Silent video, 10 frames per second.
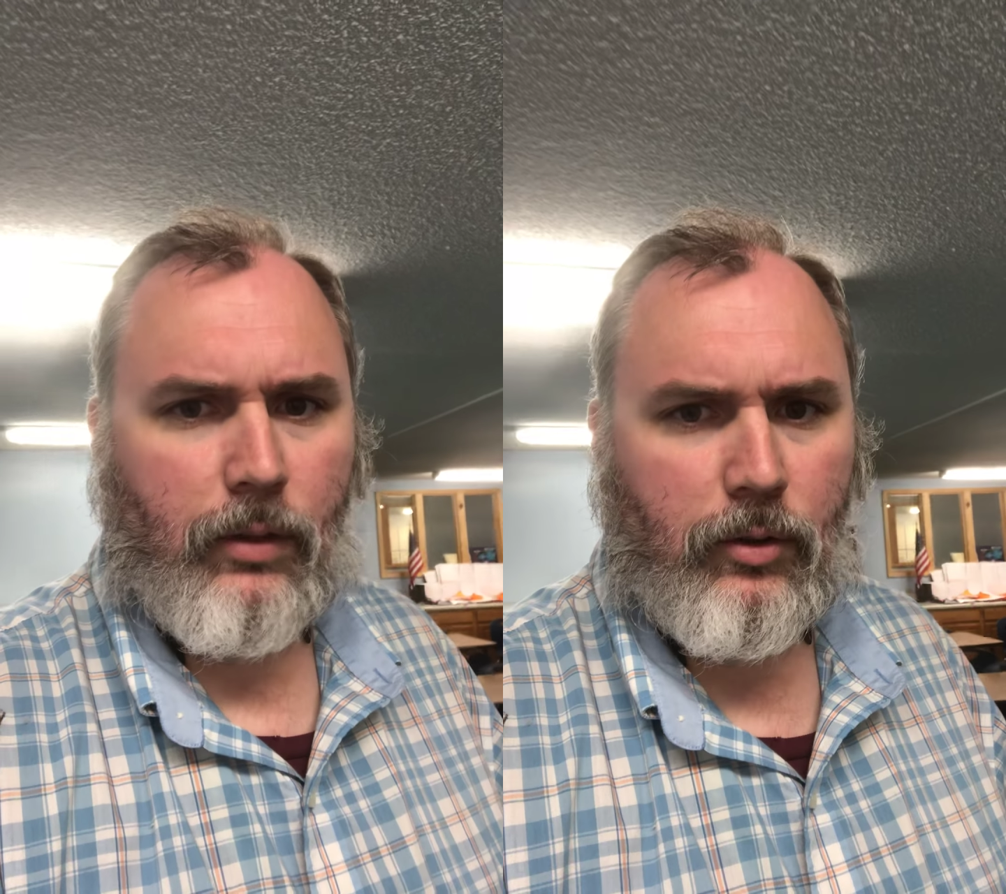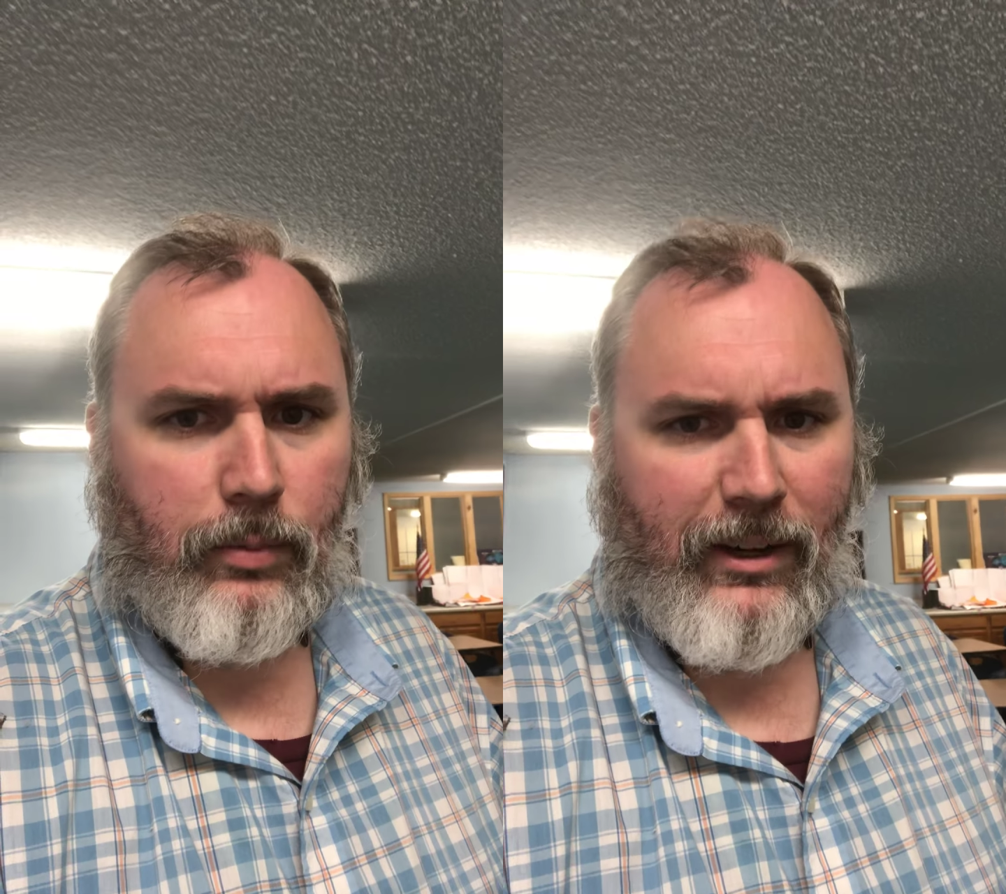it
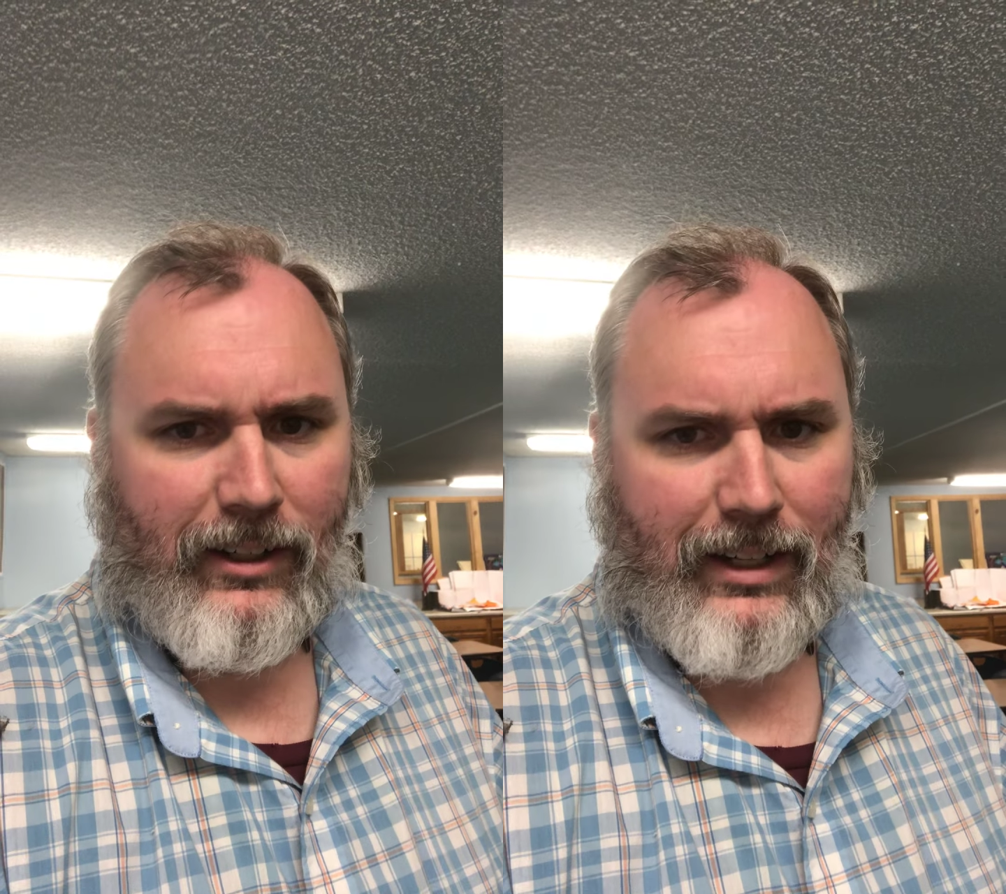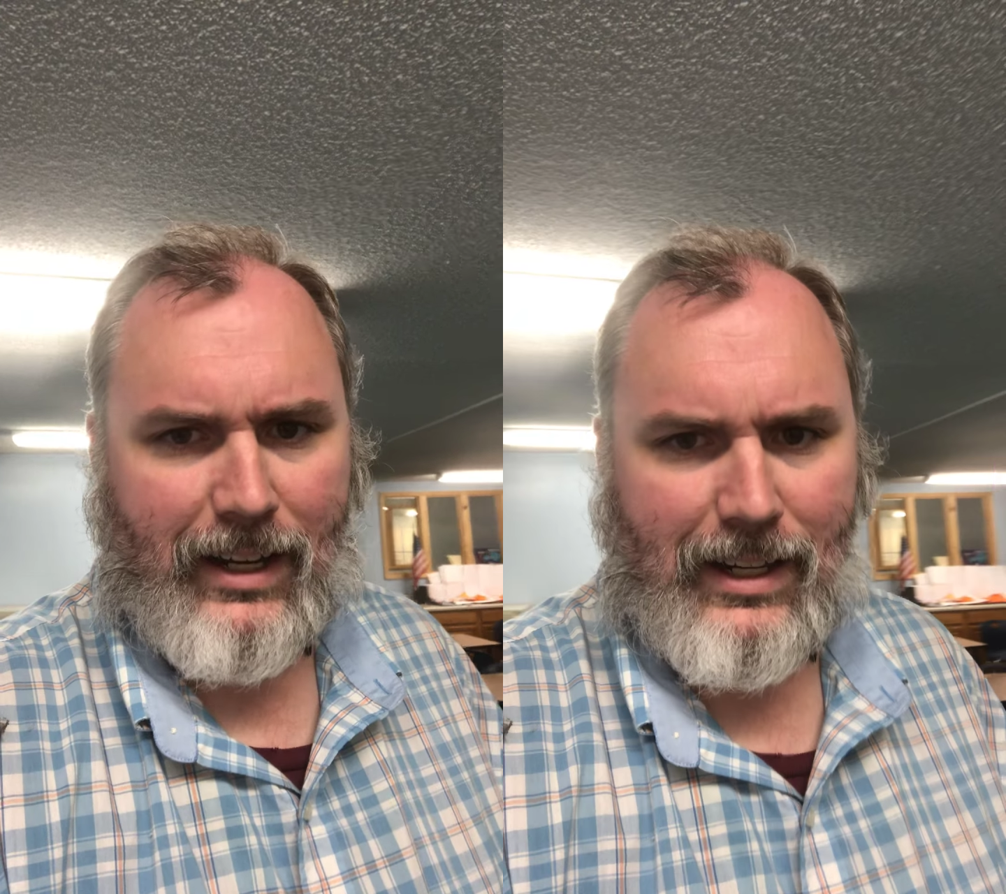was
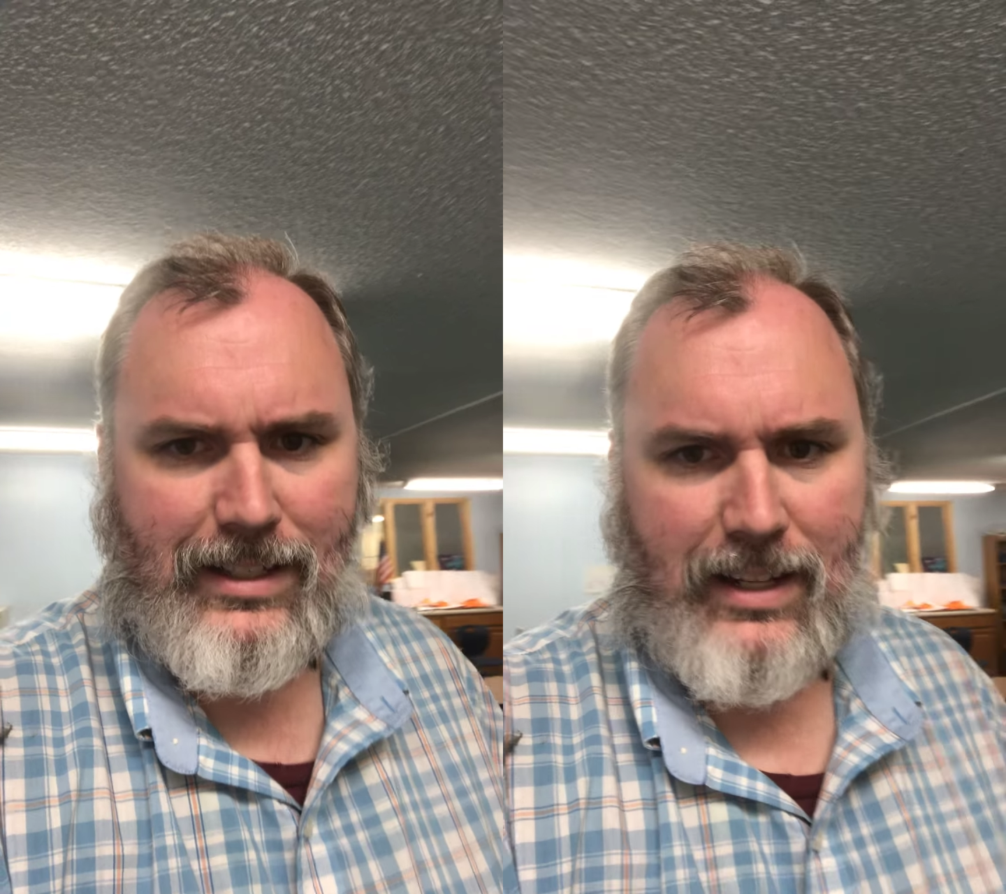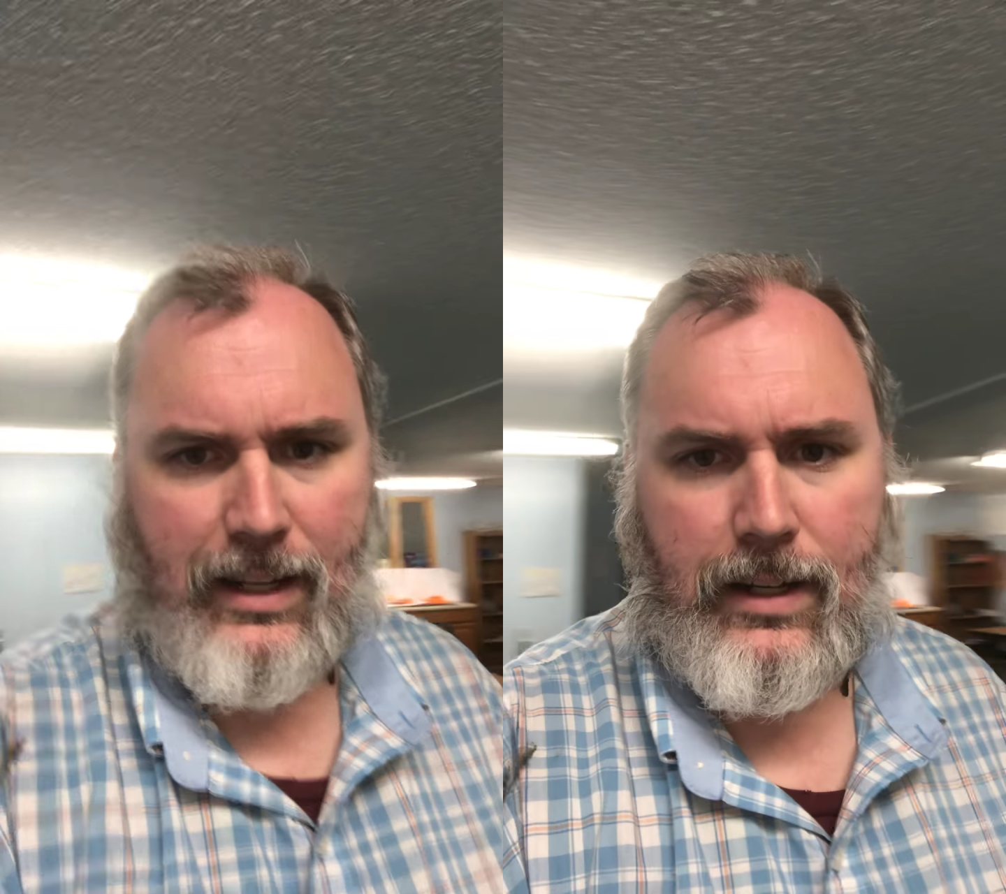fairly easy.